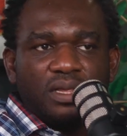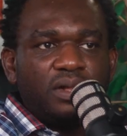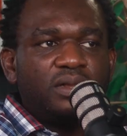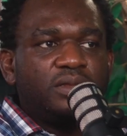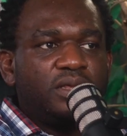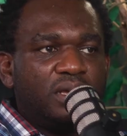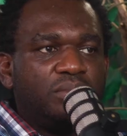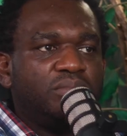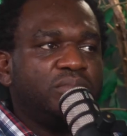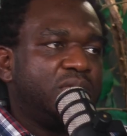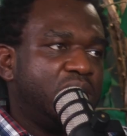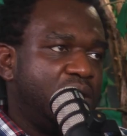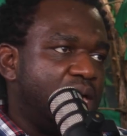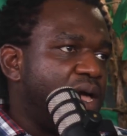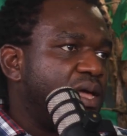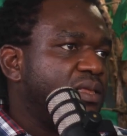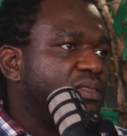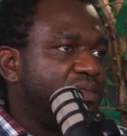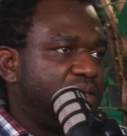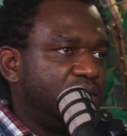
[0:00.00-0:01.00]
Tell them,
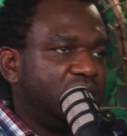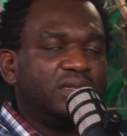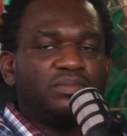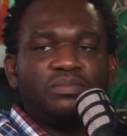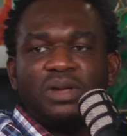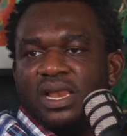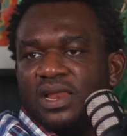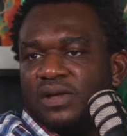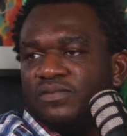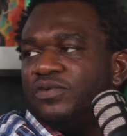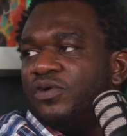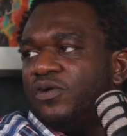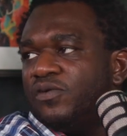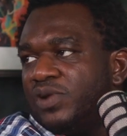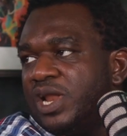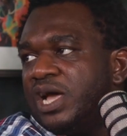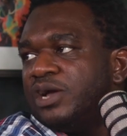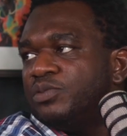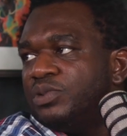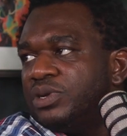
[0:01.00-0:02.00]
yeah, this is my level
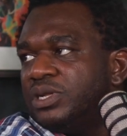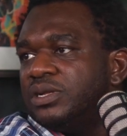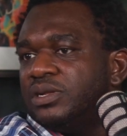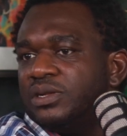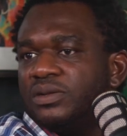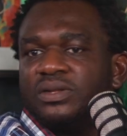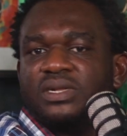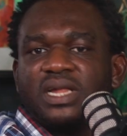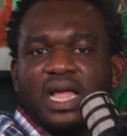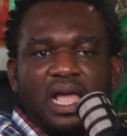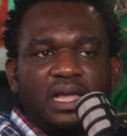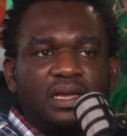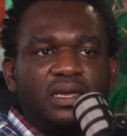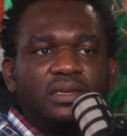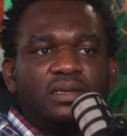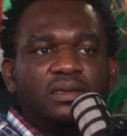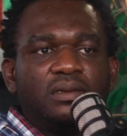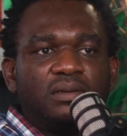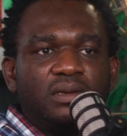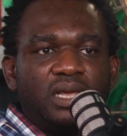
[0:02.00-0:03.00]
of language skills. I
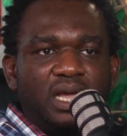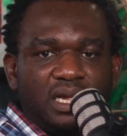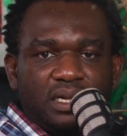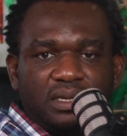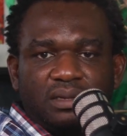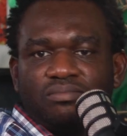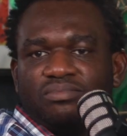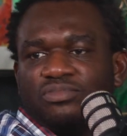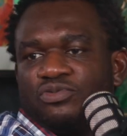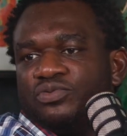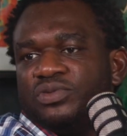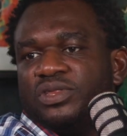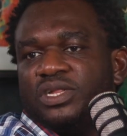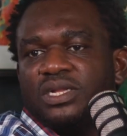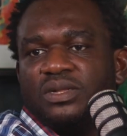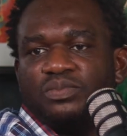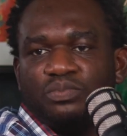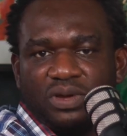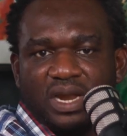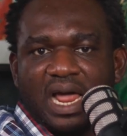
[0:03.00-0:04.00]
can do
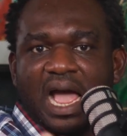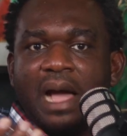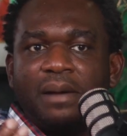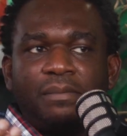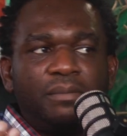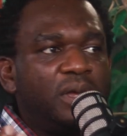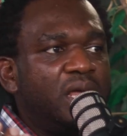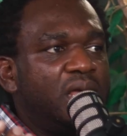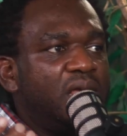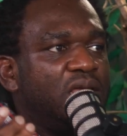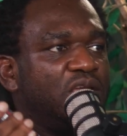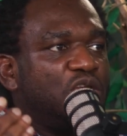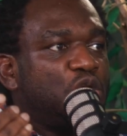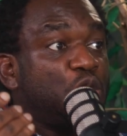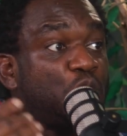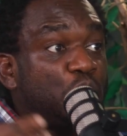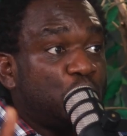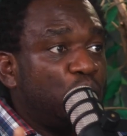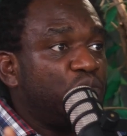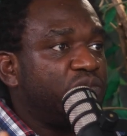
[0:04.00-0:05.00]
this, but
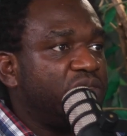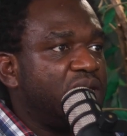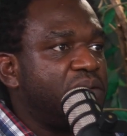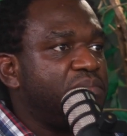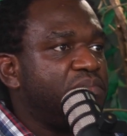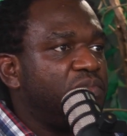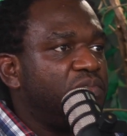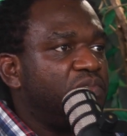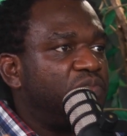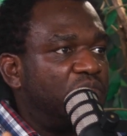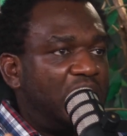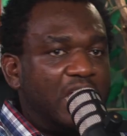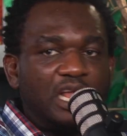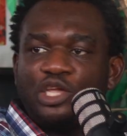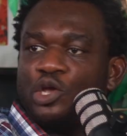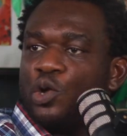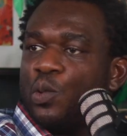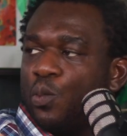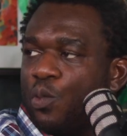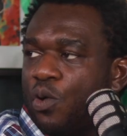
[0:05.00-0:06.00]
show them
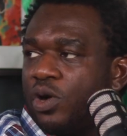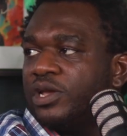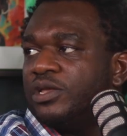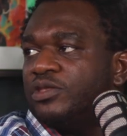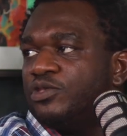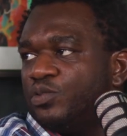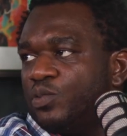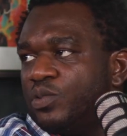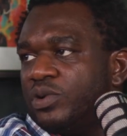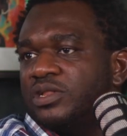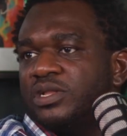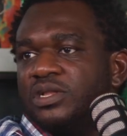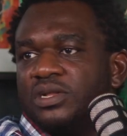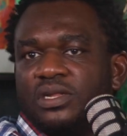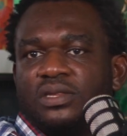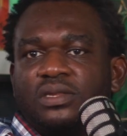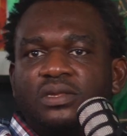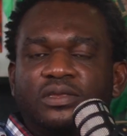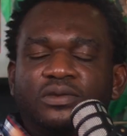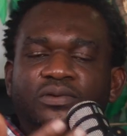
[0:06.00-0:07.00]
that you're working
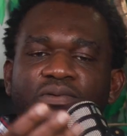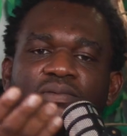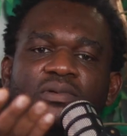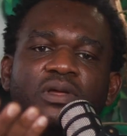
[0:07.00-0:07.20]
towards it.